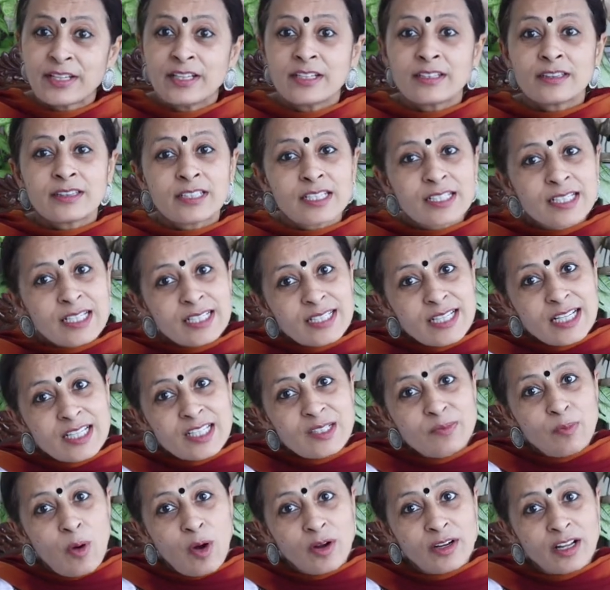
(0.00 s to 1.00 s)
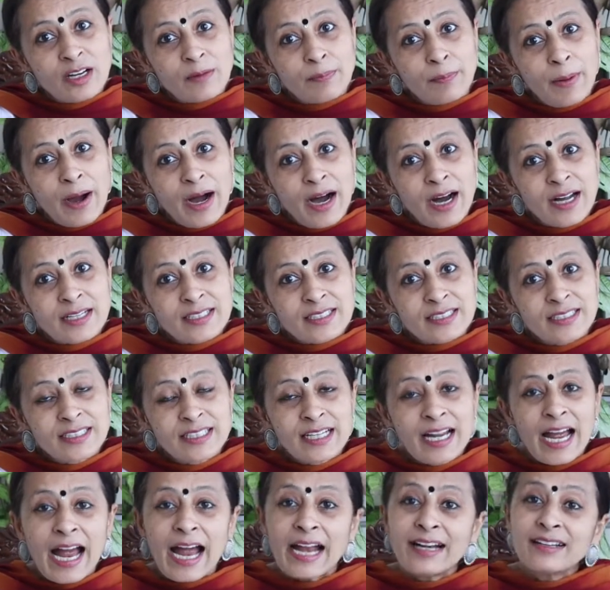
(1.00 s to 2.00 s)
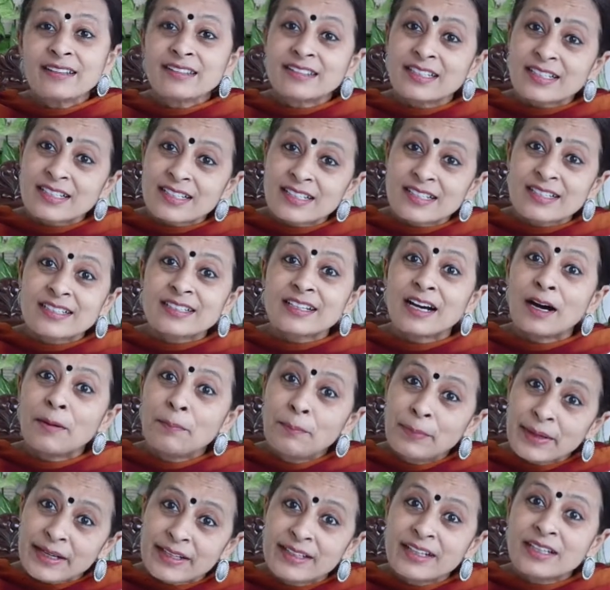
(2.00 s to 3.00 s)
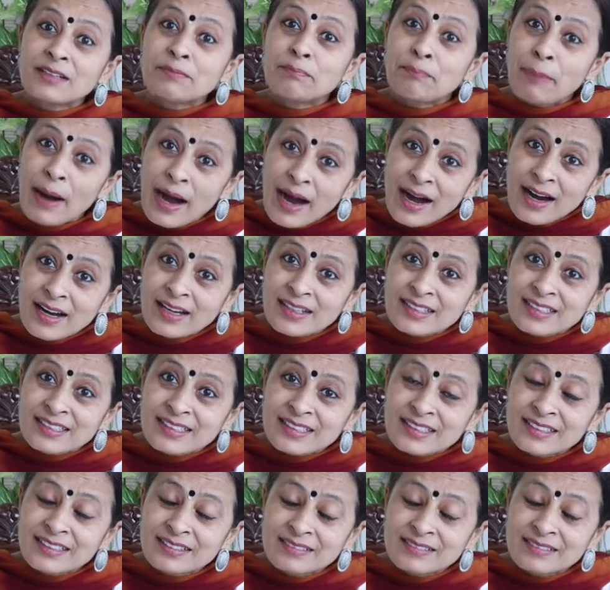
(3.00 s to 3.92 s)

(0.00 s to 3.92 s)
This is a smaller part and this is a bigger part.